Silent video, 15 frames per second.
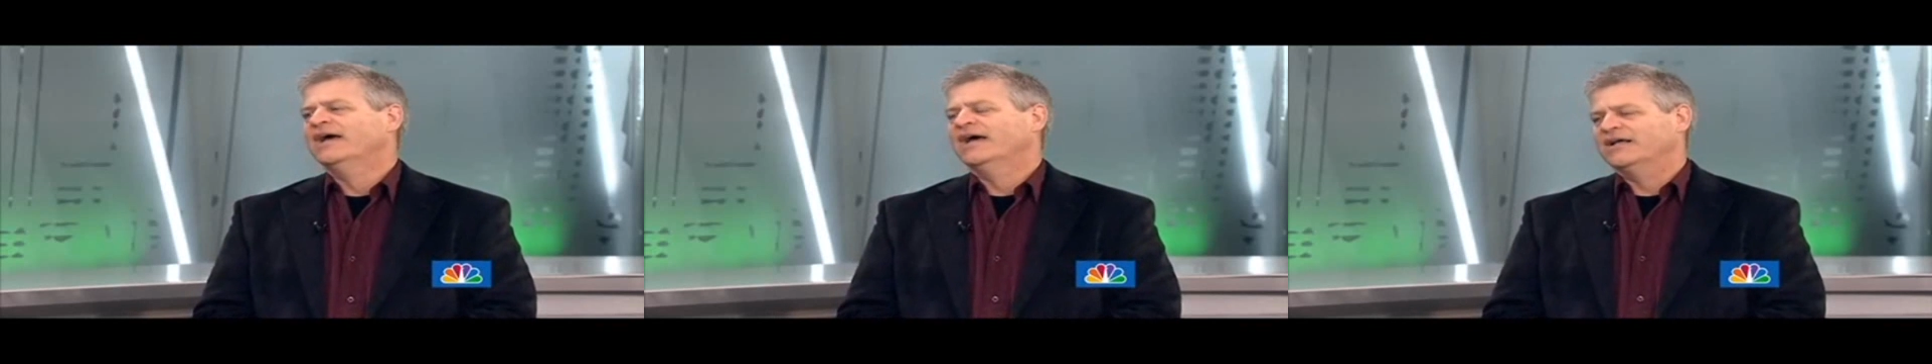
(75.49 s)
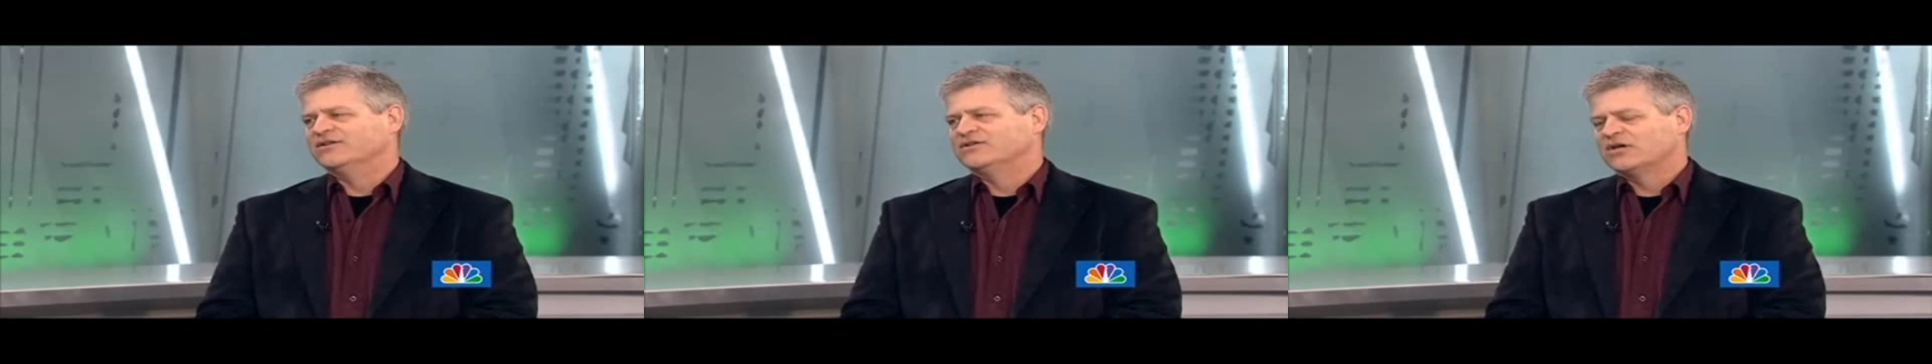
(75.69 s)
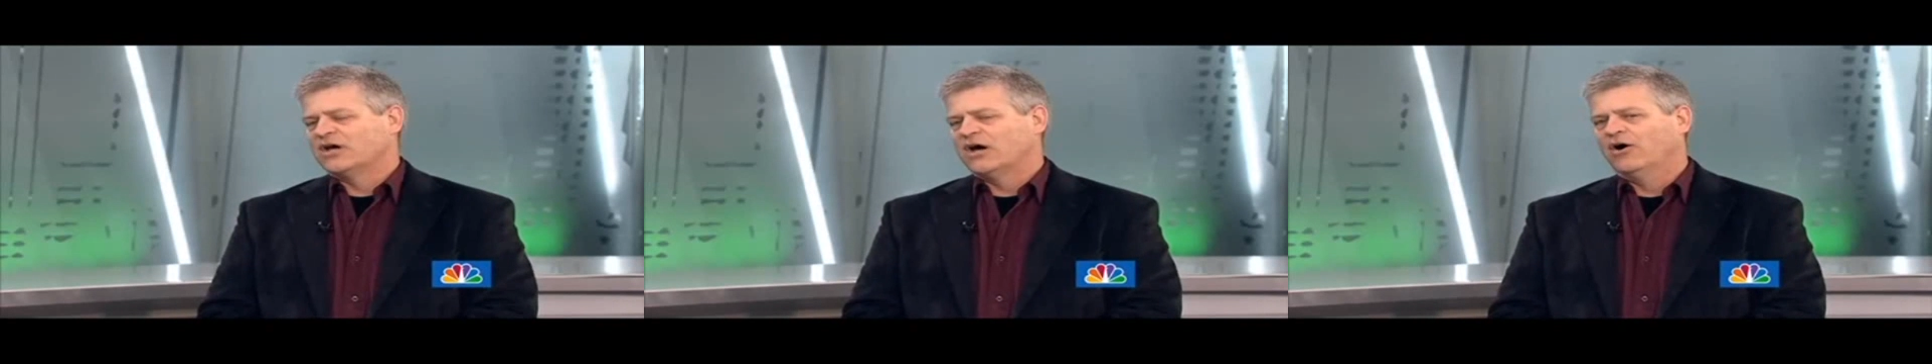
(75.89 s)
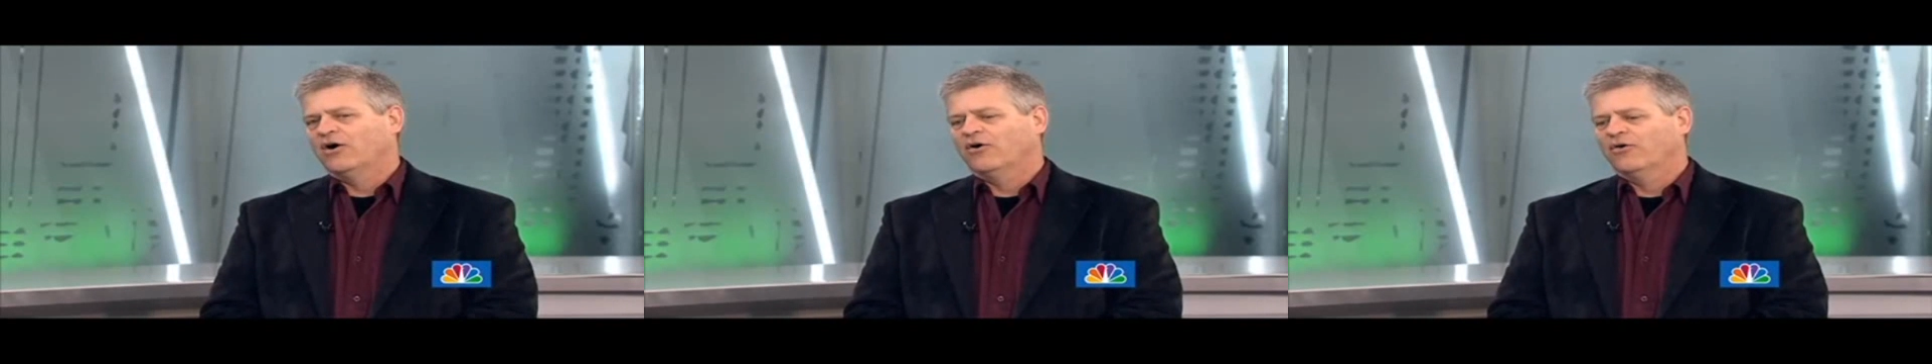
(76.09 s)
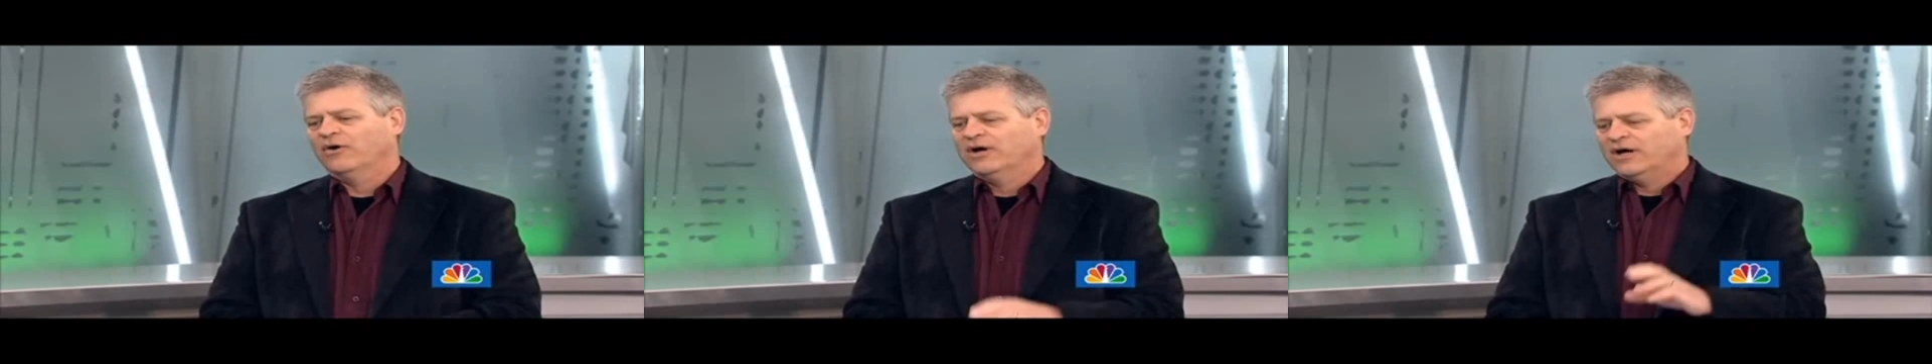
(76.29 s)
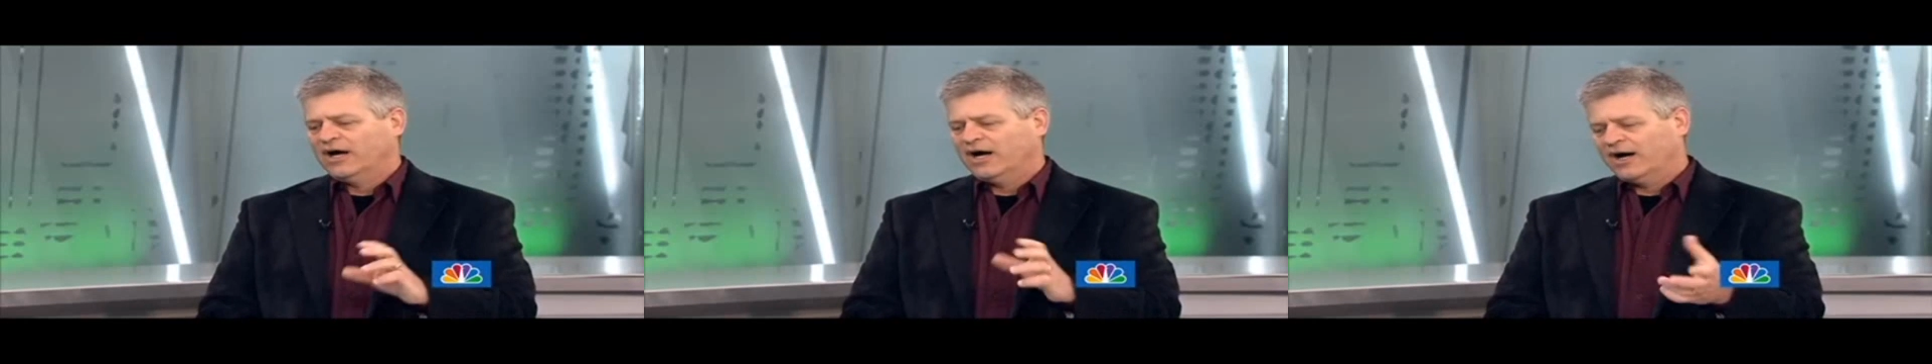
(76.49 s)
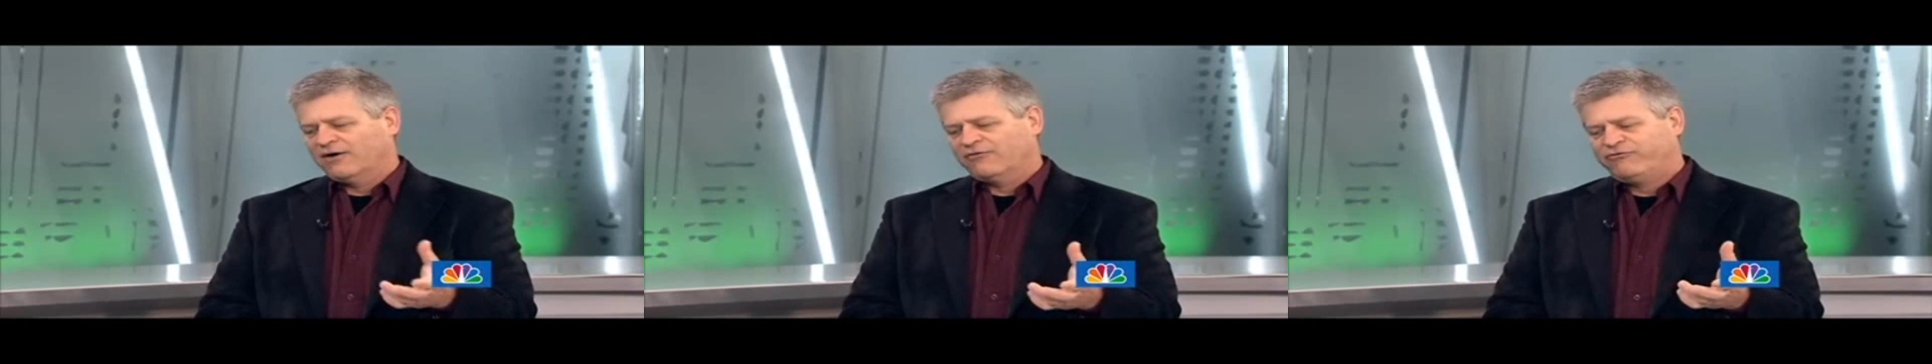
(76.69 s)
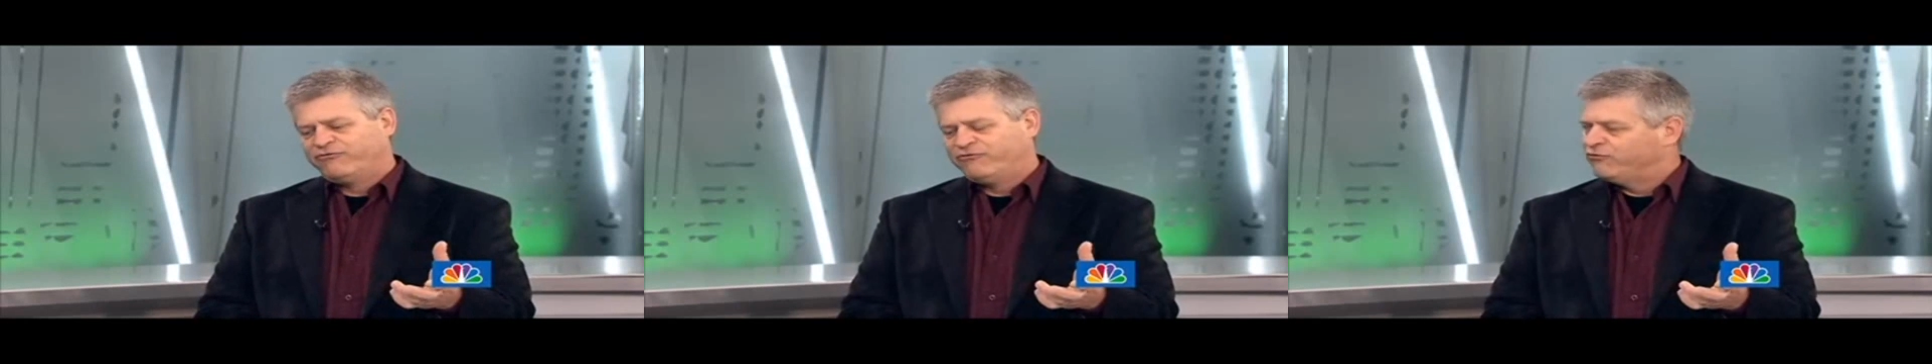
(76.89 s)
and so
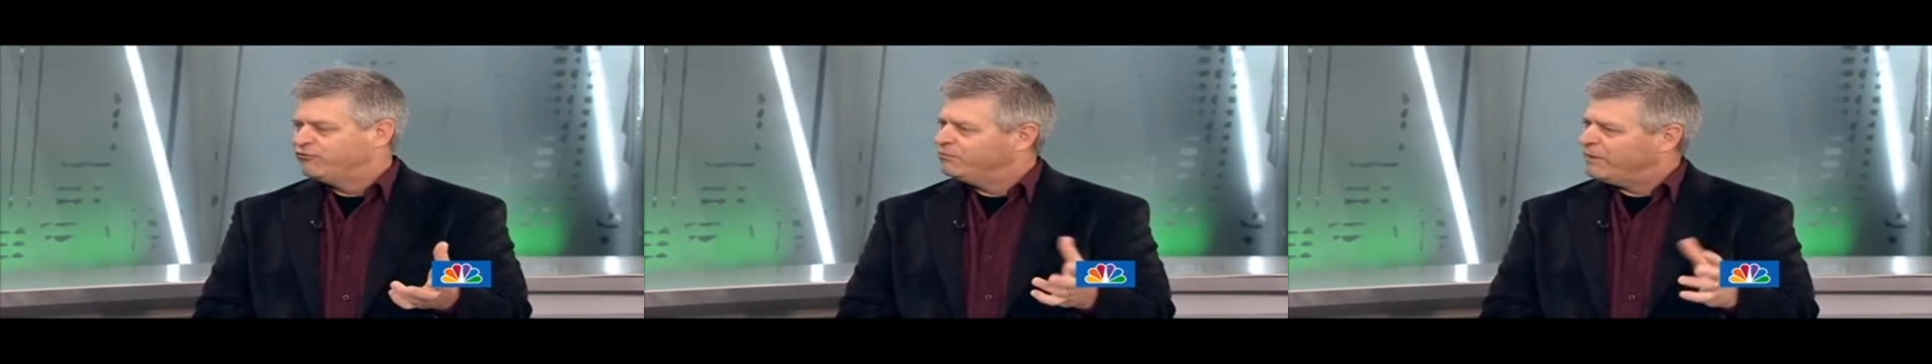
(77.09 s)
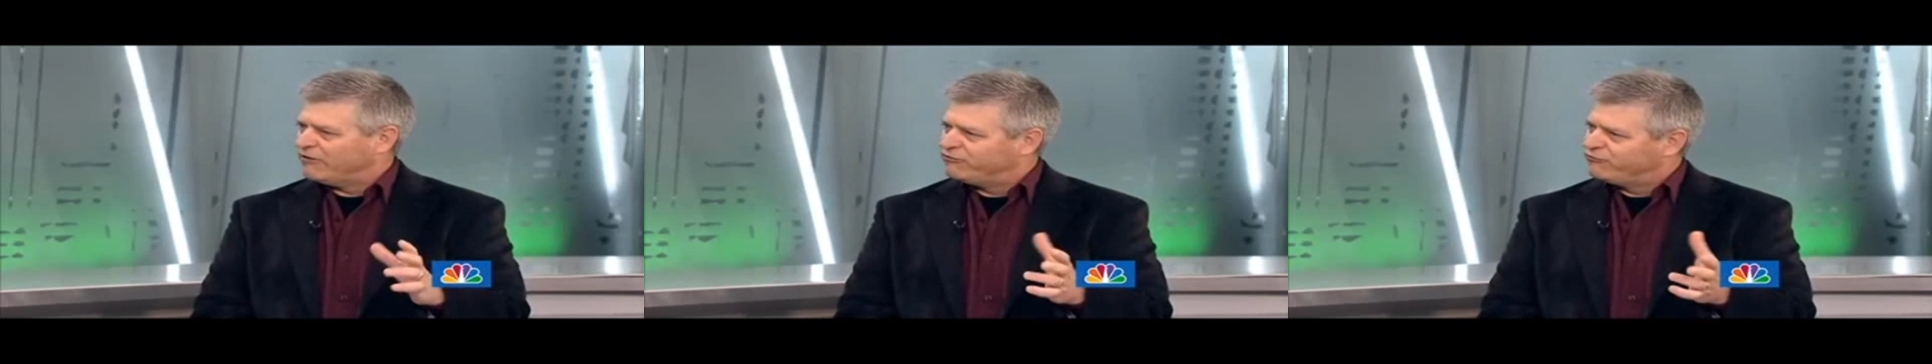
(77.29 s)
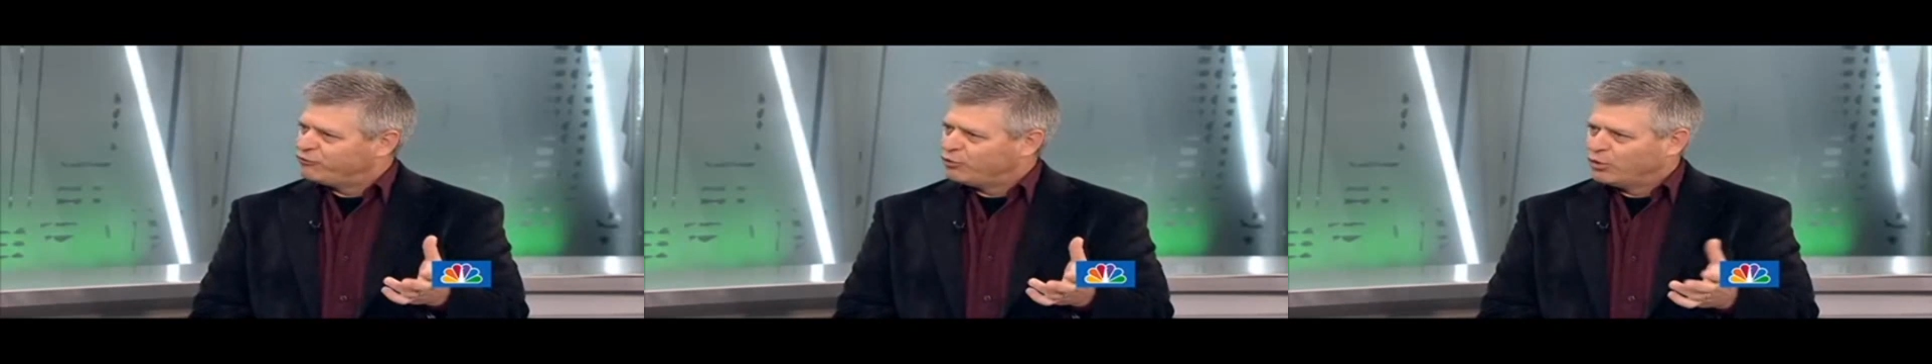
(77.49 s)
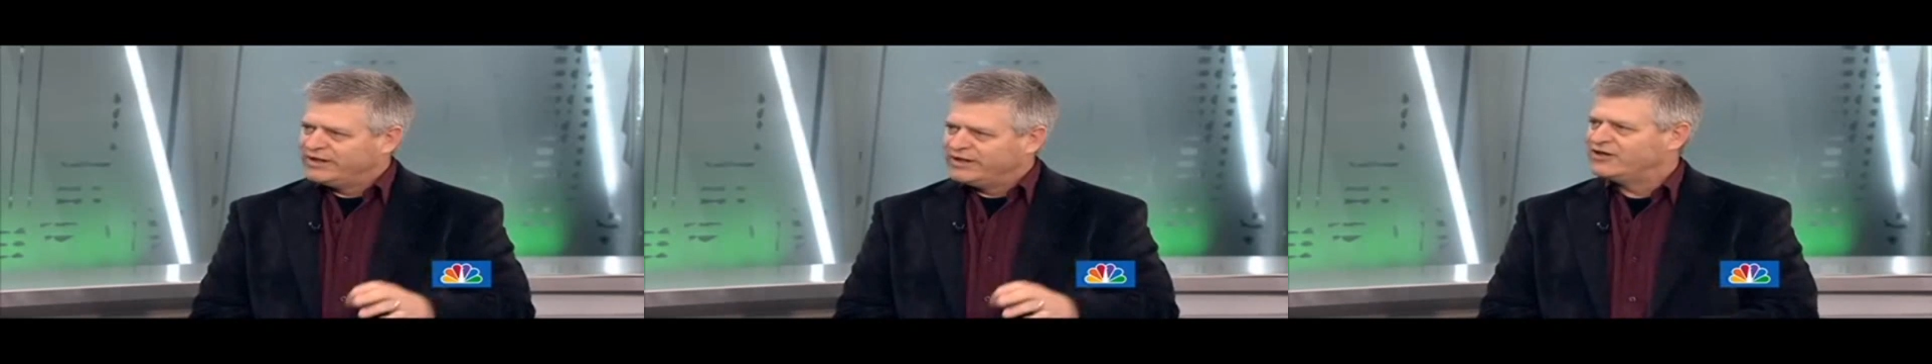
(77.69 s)
about 4